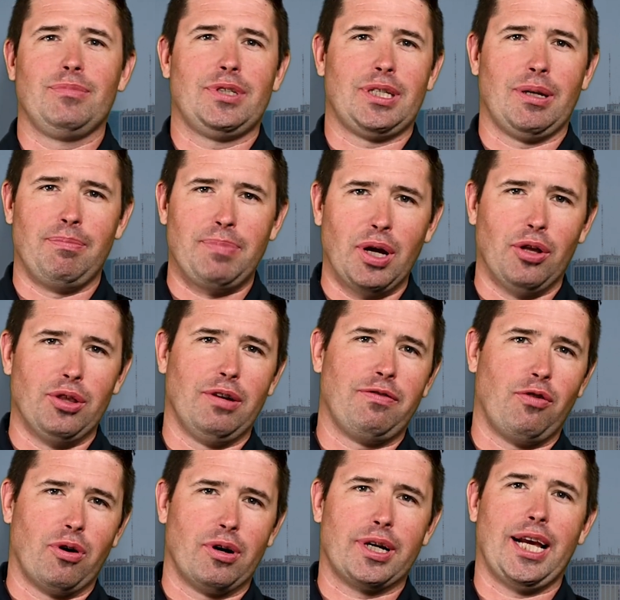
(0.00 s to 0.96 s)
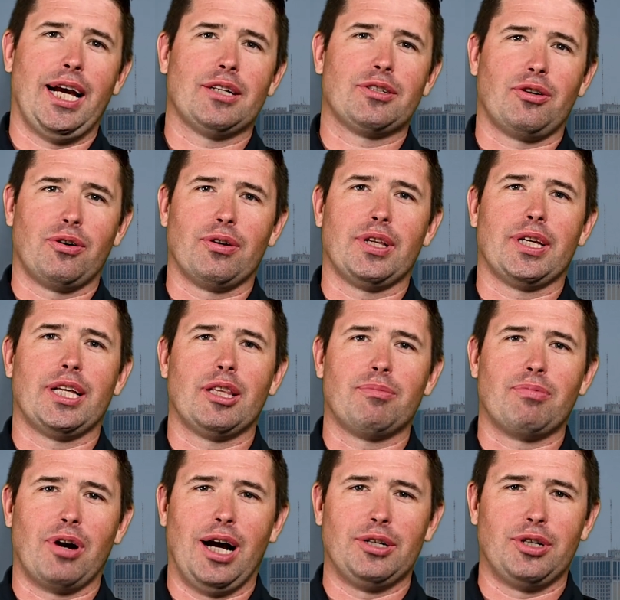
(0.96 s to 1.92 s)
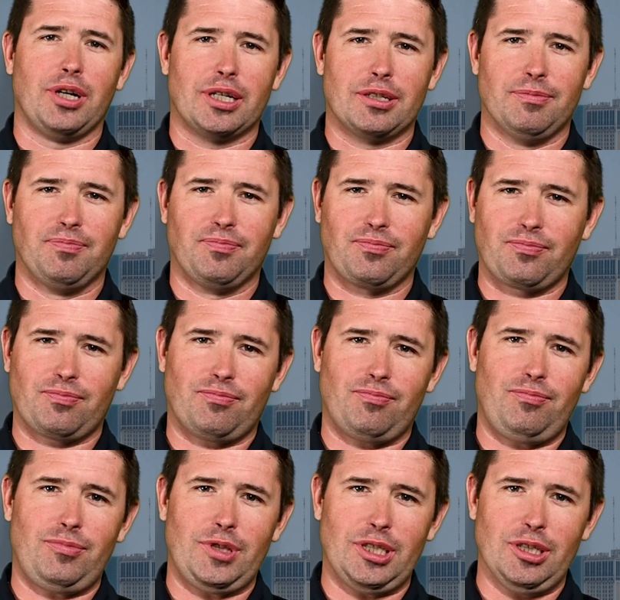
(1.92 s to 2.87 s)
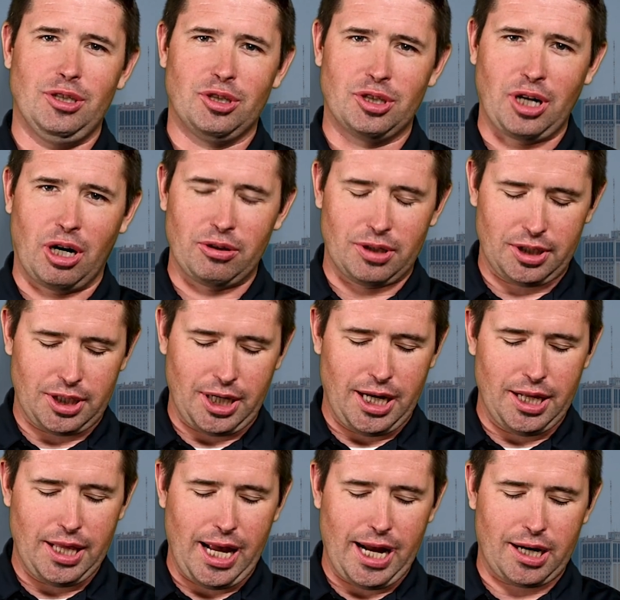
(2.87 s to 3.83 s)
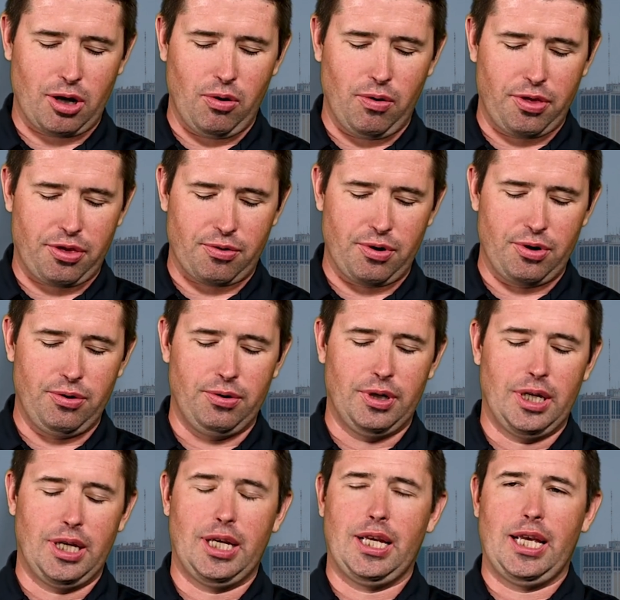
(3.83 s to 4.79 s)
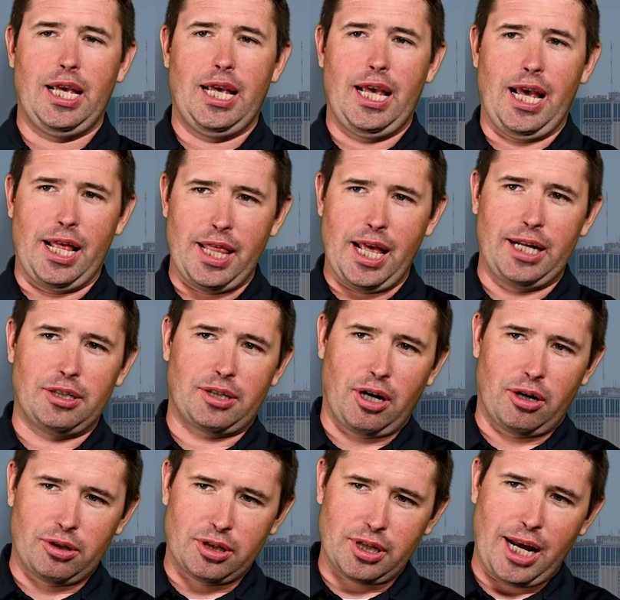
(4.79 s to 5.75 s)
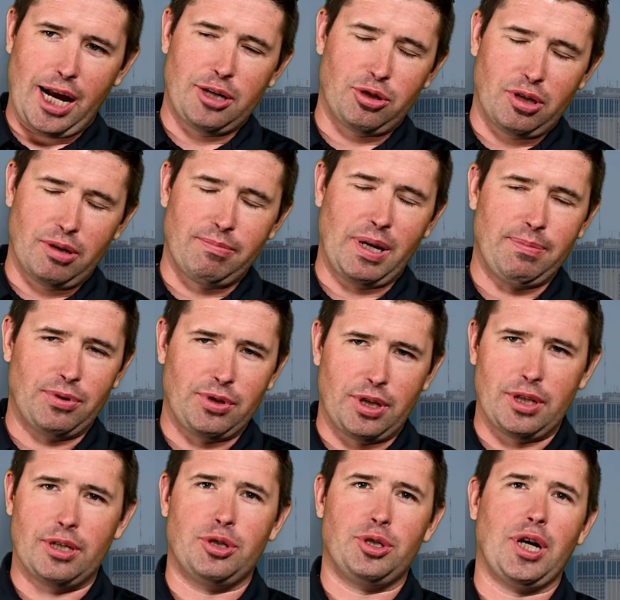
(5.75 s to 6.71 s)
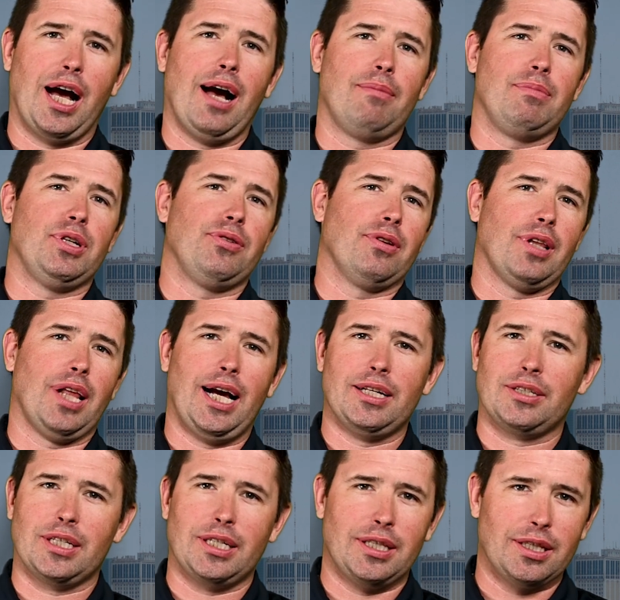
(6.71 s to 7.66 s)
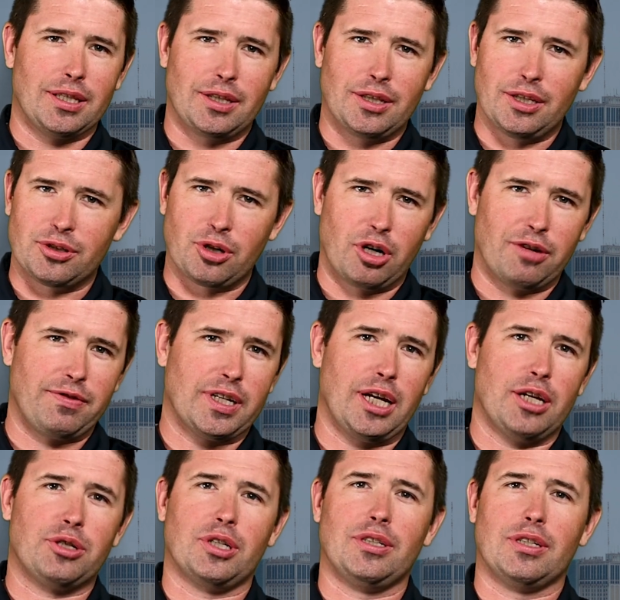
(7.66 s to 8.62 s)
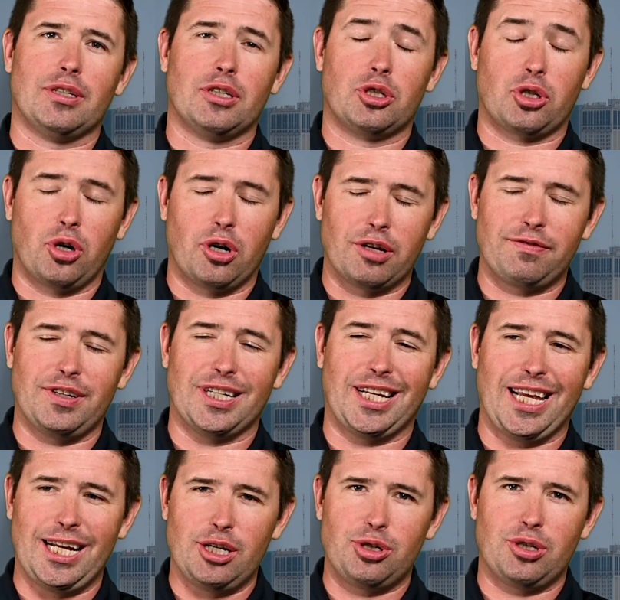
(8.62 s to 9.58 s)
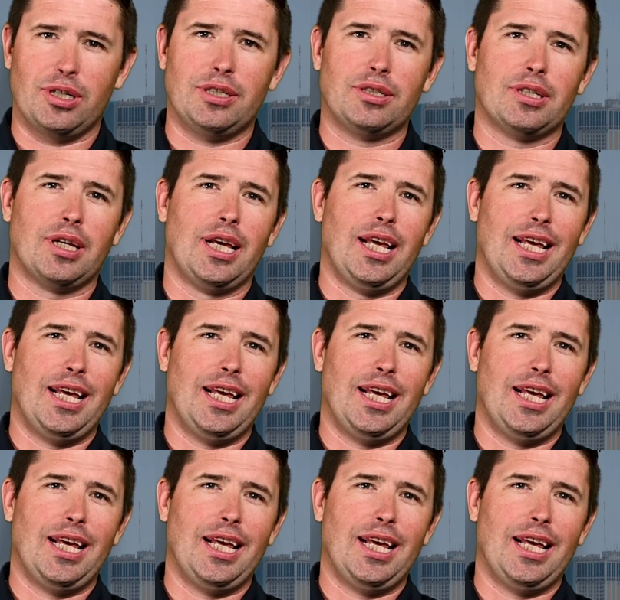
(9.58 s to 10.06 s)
to build a forecast early in the project. Start seeing that go through, and then start scheduling people to the job, utilizing the certifications